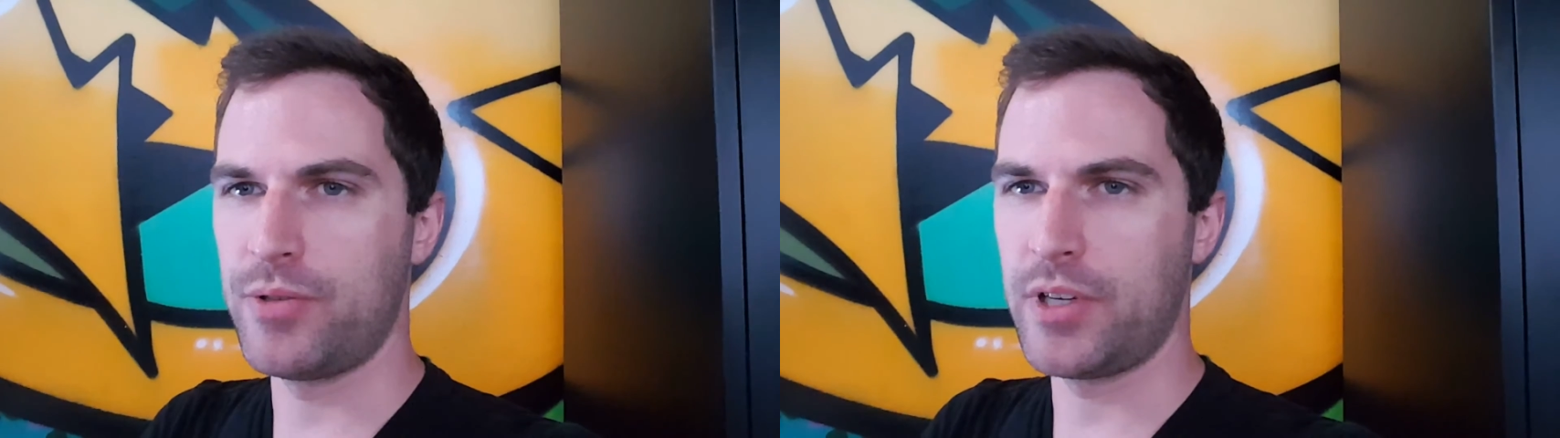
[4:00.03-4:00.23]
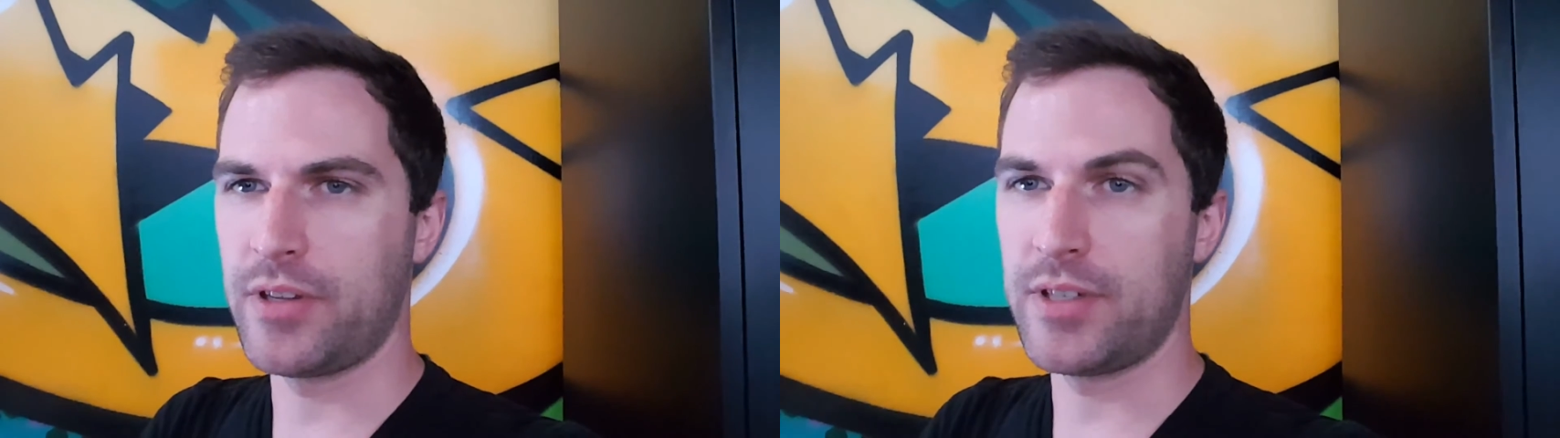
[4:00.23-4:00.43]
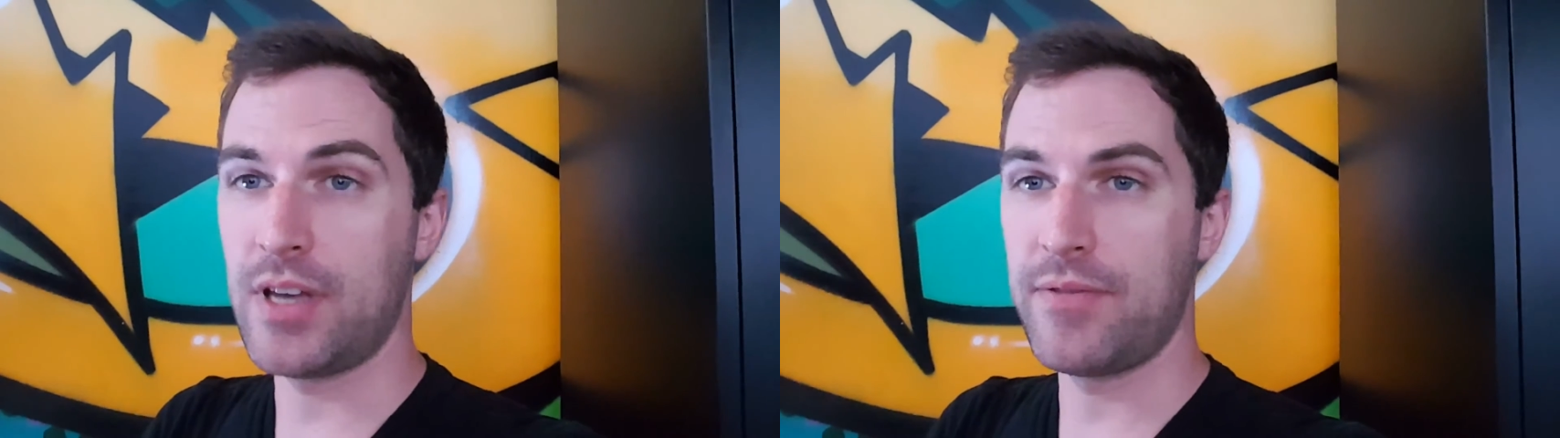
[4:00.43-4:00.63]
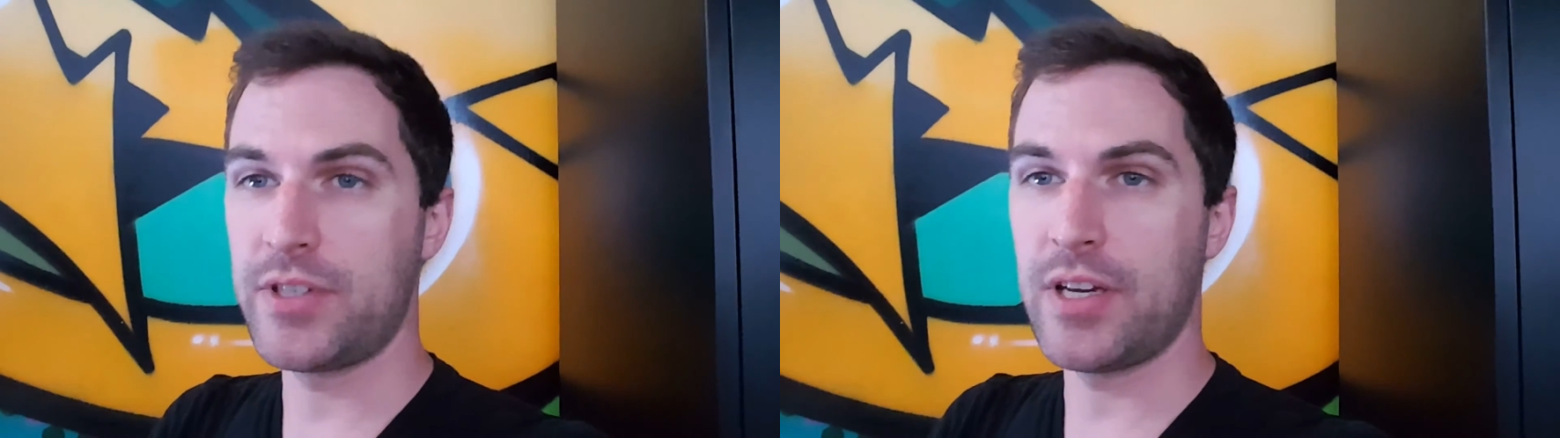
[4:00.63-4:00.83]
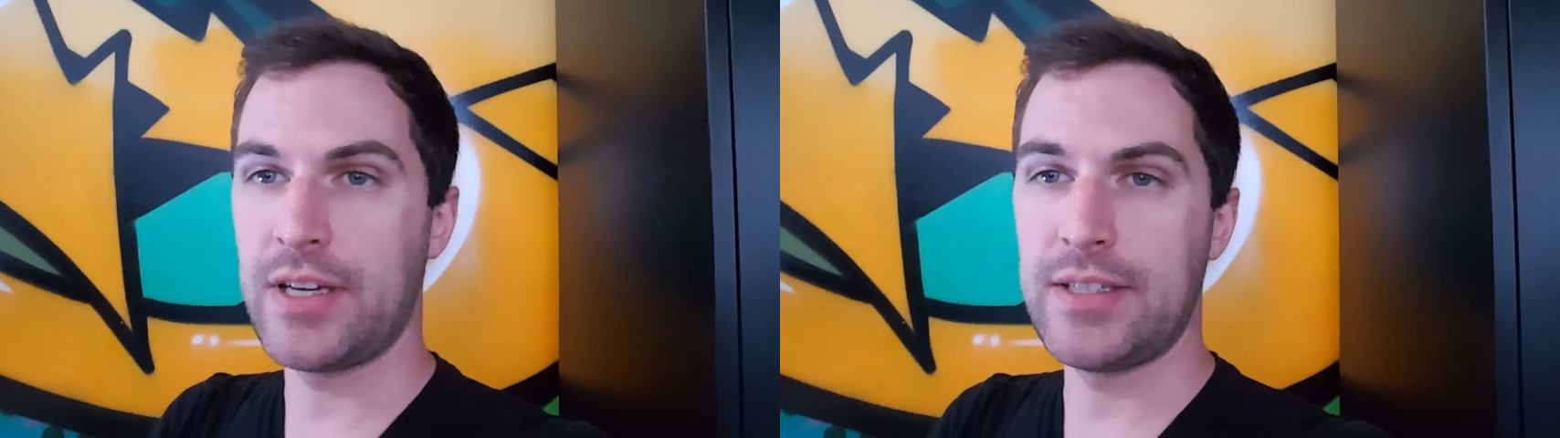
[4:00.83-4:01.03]
doing on the dev
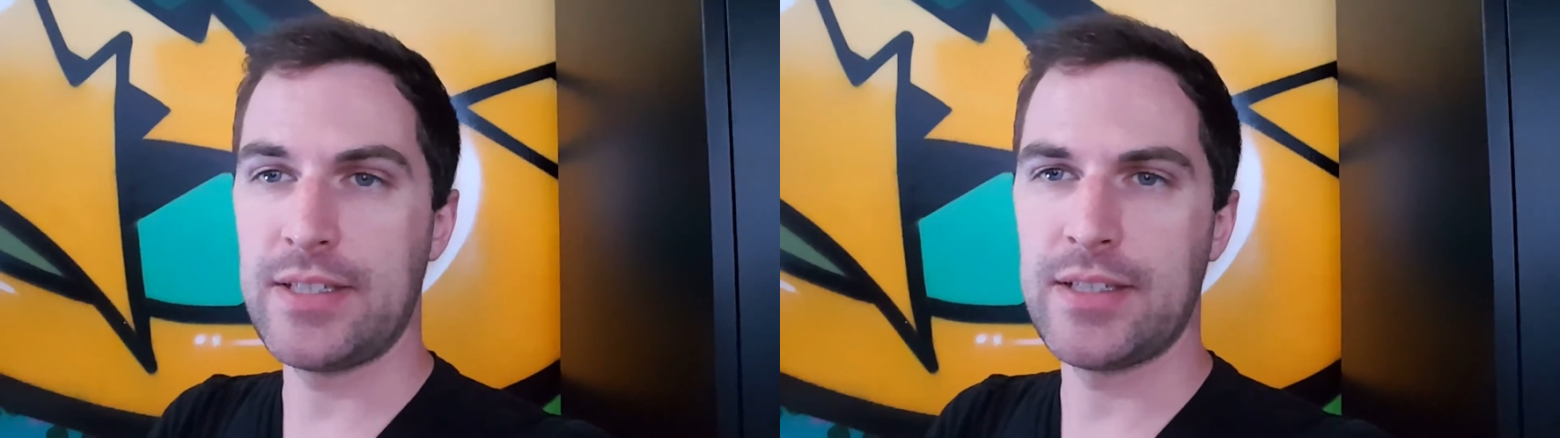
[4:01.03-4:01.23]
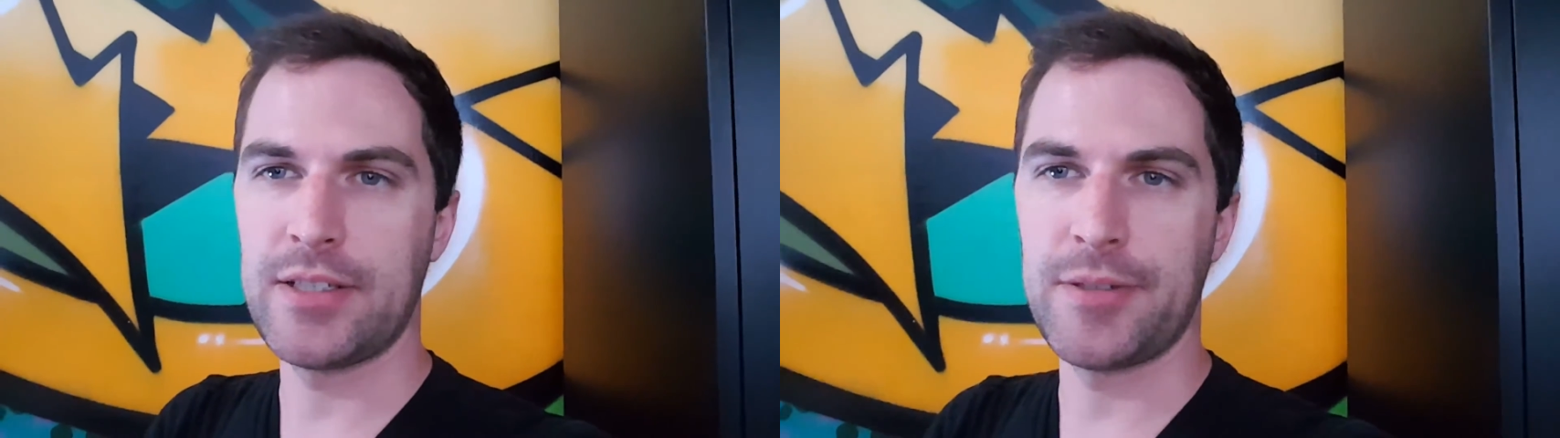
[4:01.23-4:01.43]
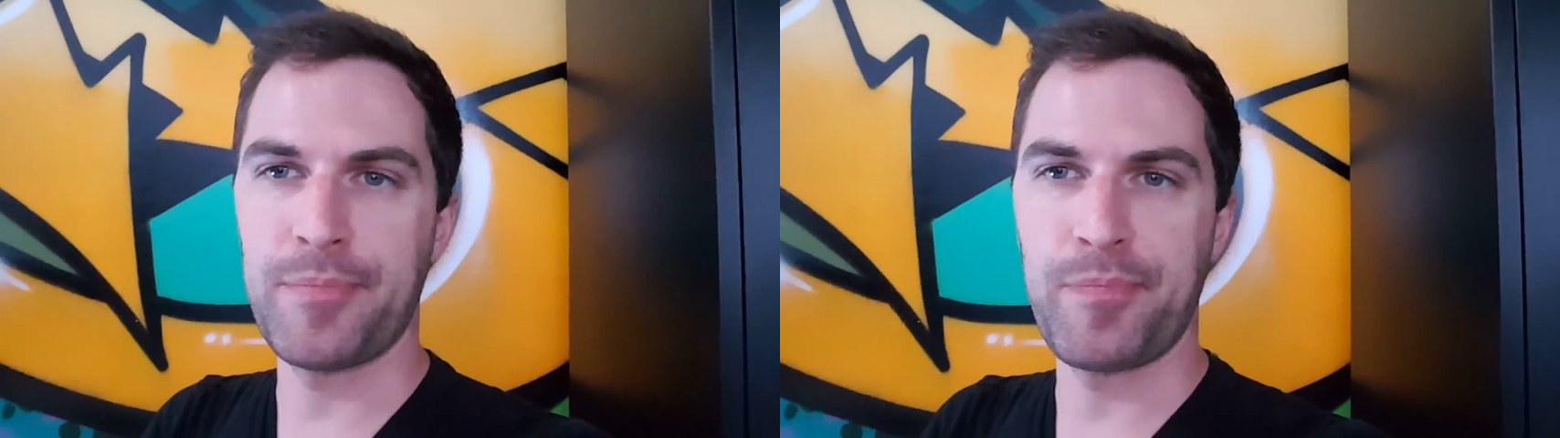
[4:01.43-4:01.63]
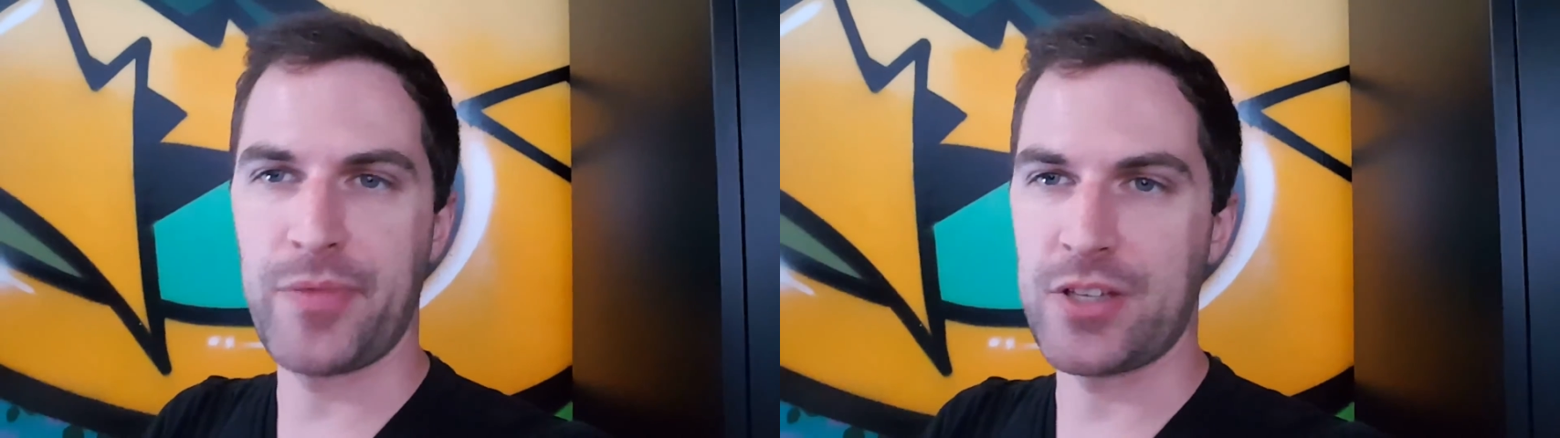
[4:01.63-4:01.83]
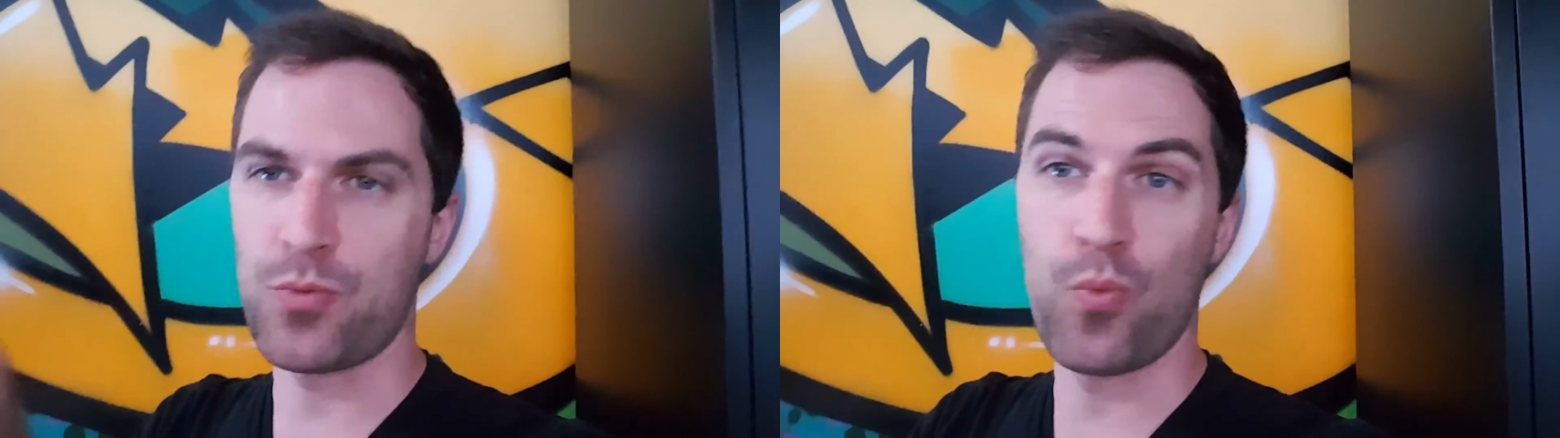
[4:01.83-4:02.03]
side.
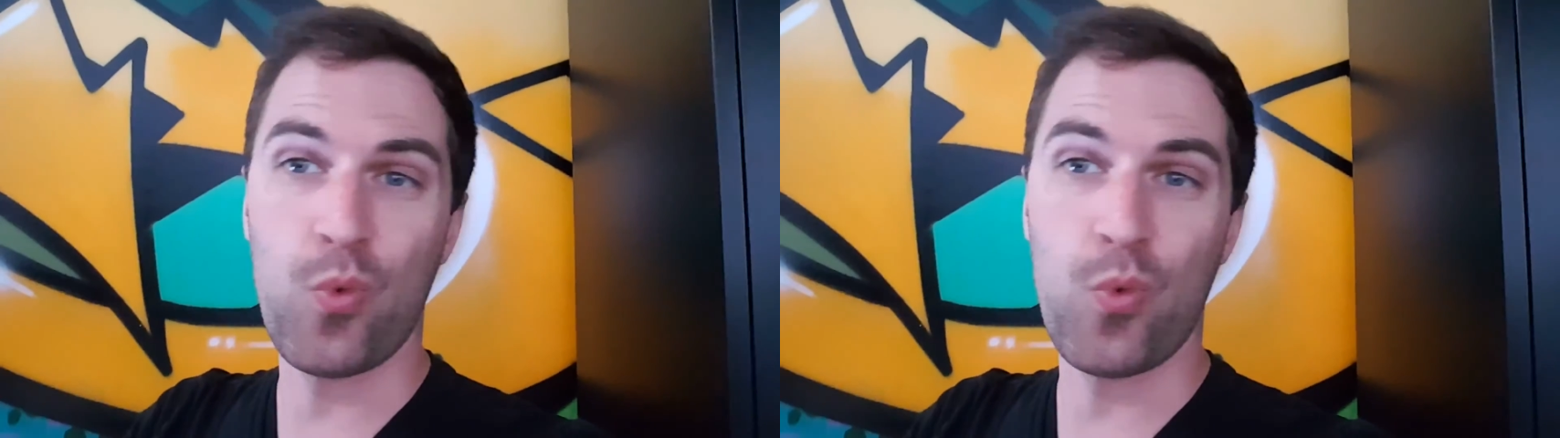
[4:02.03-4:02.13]
That's